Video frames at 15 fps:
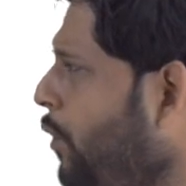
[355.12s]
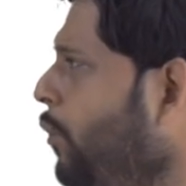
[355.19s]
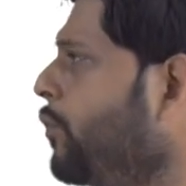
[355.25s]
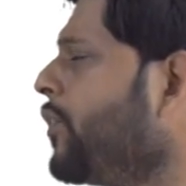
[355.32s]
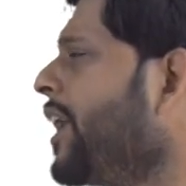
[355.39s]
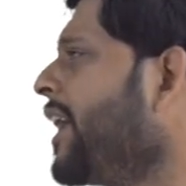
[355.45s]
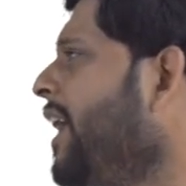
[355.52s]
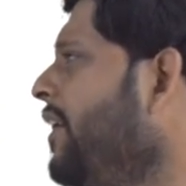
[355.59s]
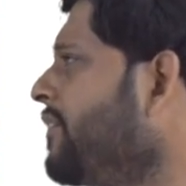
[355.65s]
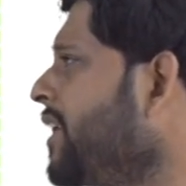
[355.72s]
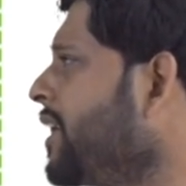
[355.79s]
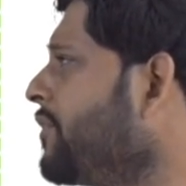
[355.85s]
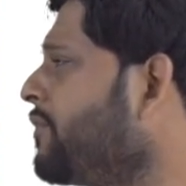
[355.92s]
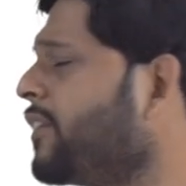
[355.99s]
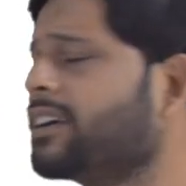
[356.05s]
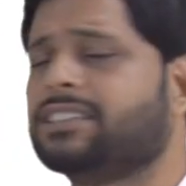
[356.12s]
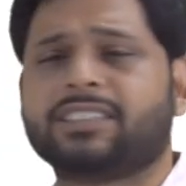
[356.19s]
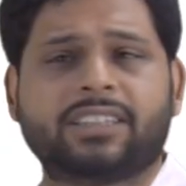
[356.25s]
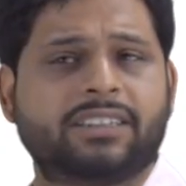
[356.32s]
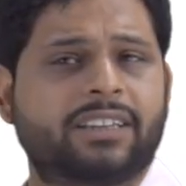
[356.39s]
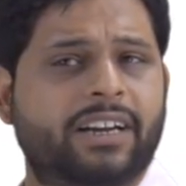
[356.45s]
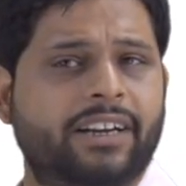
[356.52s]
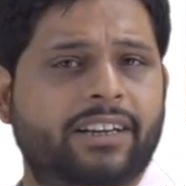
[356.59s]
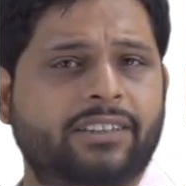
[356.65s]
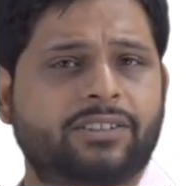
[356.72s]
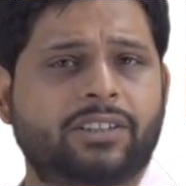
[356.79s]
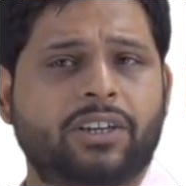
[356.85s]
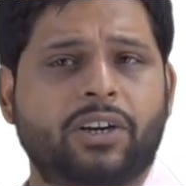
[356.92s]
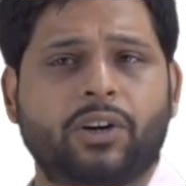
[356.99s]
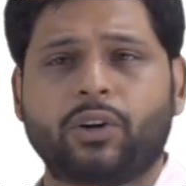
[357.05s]
we are having a function that
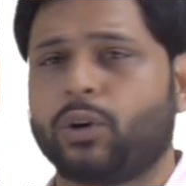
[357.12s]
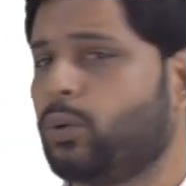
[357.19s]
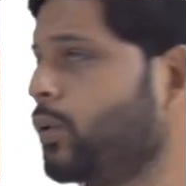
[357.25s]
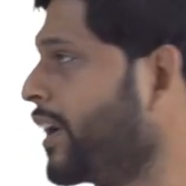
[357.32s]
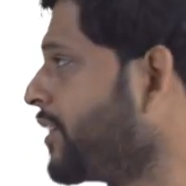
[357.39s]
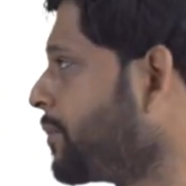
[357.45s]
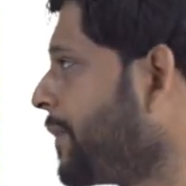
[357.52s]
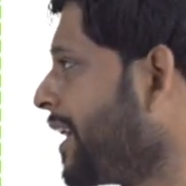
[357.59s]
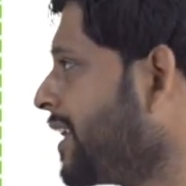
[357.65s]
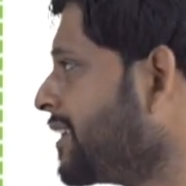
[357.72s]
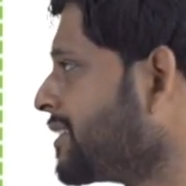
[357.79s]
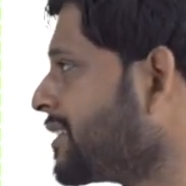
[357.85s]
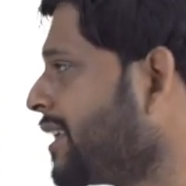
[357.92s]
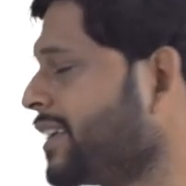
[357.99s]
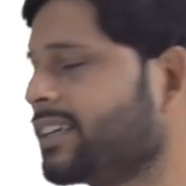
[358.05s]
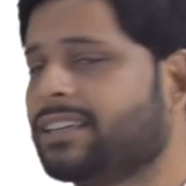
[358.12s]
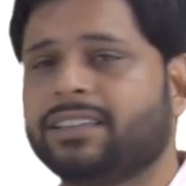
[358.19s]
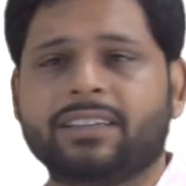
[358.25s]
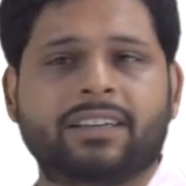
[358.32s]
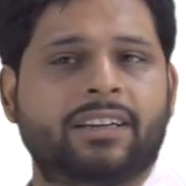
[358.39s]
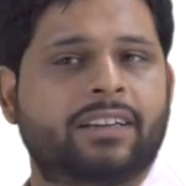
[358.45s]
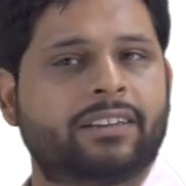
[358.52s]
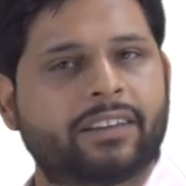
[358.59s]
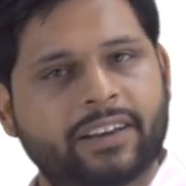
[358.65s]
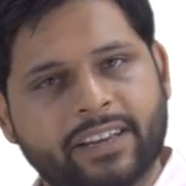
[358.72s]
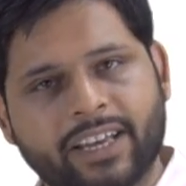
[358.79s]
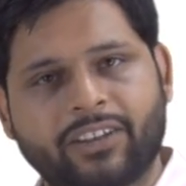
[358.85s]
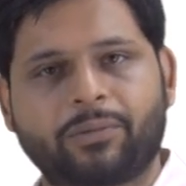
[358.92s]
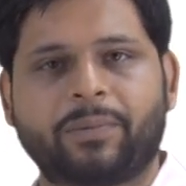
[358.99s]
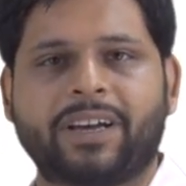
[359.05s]
is 2x minus 3,
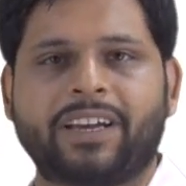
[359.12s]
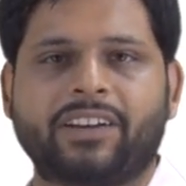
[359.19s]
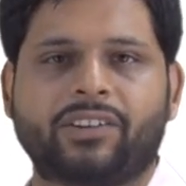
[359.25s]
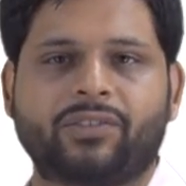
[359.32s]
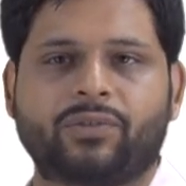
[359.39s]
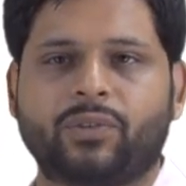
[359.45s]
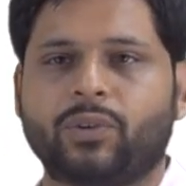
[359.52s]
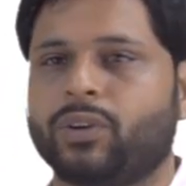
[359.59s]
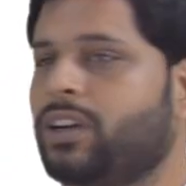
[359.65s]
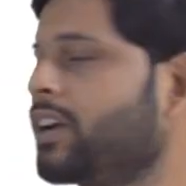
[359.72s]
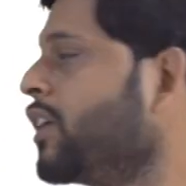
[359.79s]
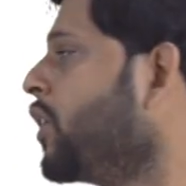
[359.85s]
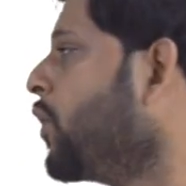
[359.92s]
3x minus 4,